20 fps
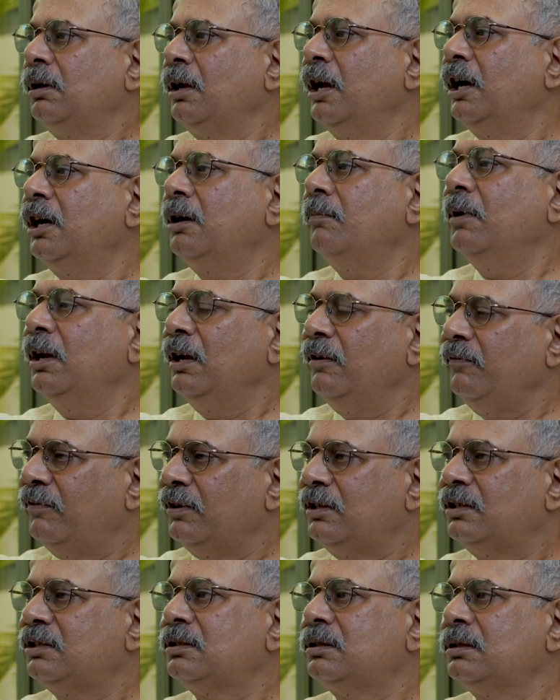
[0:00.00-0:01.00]
get
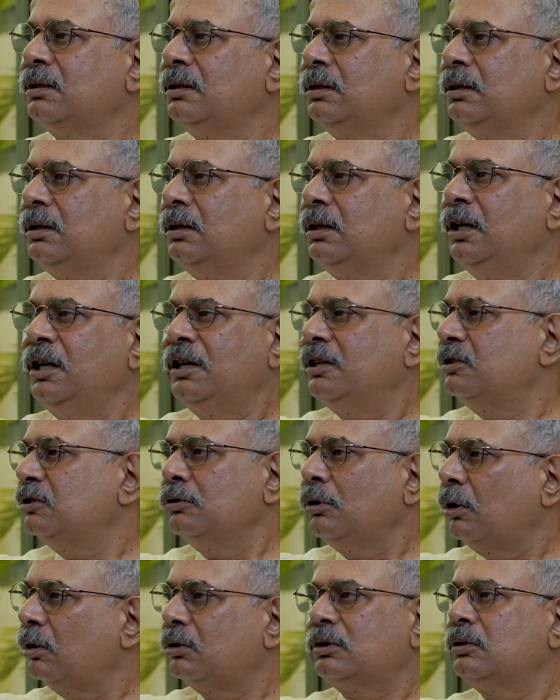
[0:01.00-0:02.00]
benefits. It is
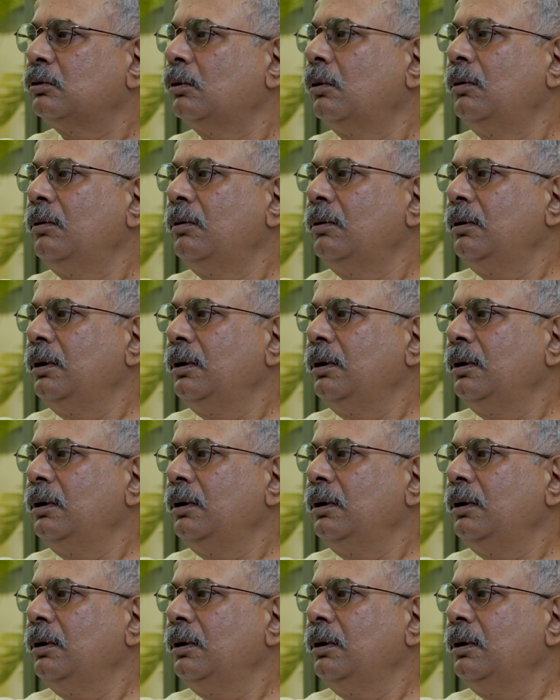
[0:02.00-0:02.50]
not so.